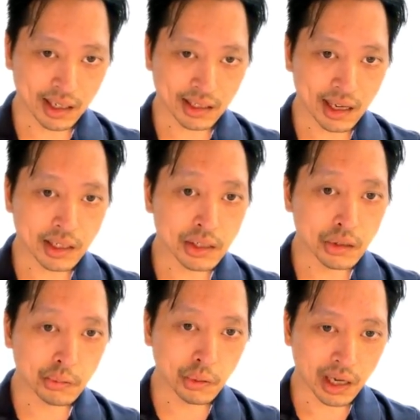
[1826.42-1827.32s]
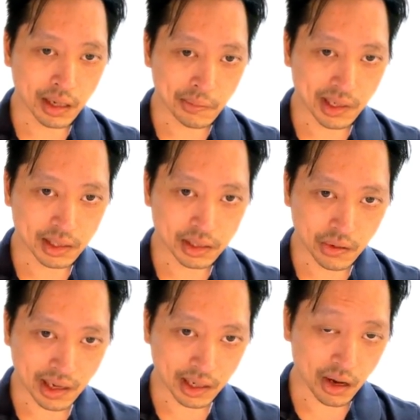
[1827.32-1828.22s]
that you would
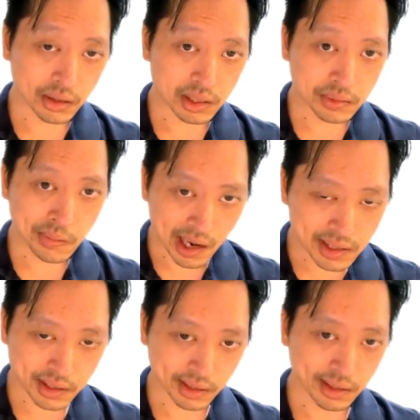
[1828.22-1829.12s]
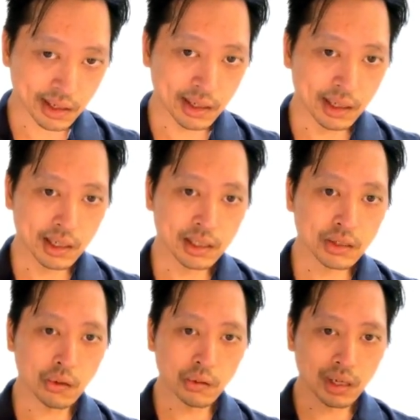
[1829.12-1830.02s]
administer on this patient?
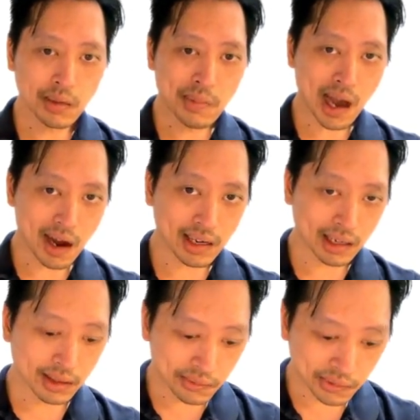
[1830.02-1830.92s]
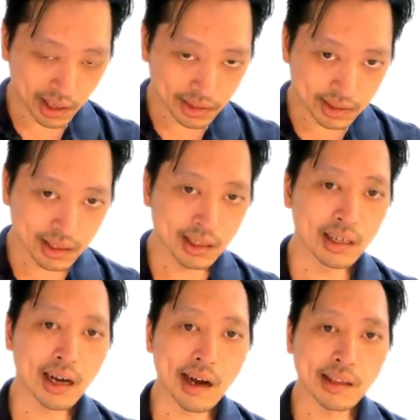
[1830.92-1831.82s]
So let me highlight first,
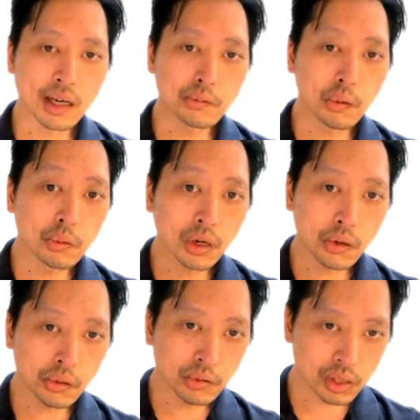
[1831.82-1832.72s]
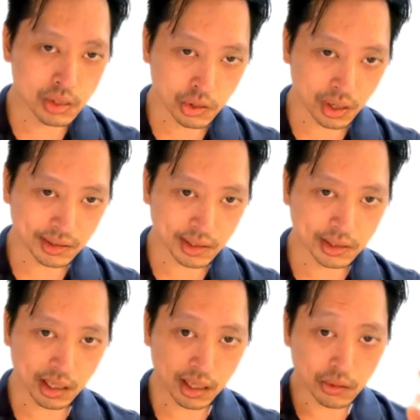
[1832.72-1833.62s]
and then we'll go through the choices,
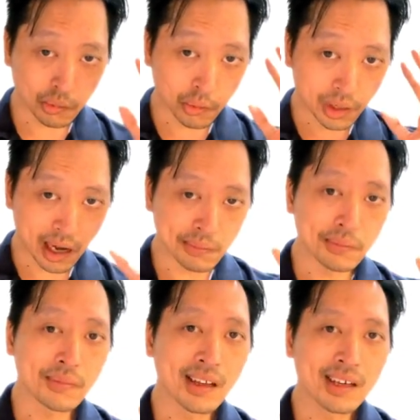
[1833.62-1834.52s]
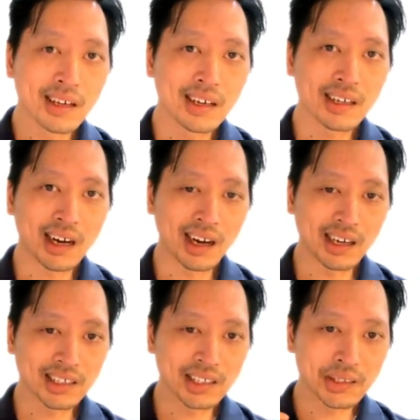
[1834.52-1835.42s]
and then we'll come
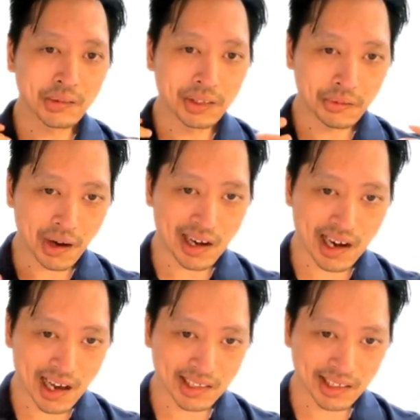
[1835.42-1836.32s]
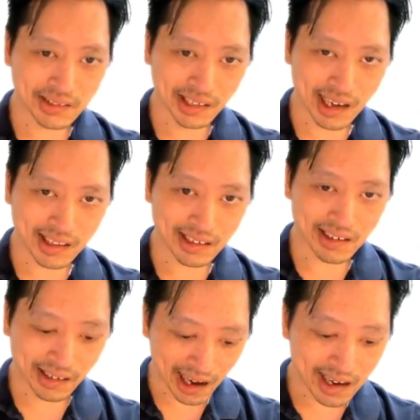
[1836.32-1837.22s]
uh, to the right answer together,
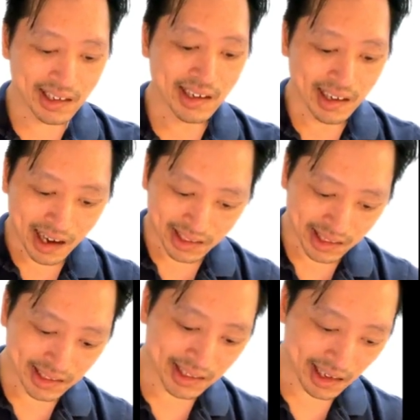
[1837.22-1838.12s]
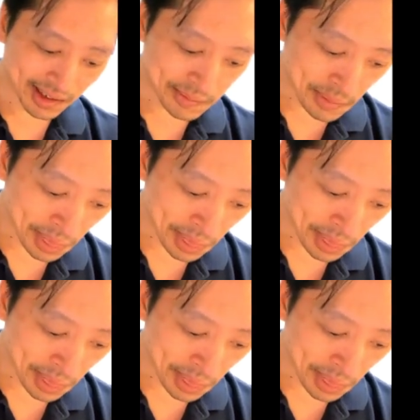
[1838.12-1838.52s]
okay? As I said,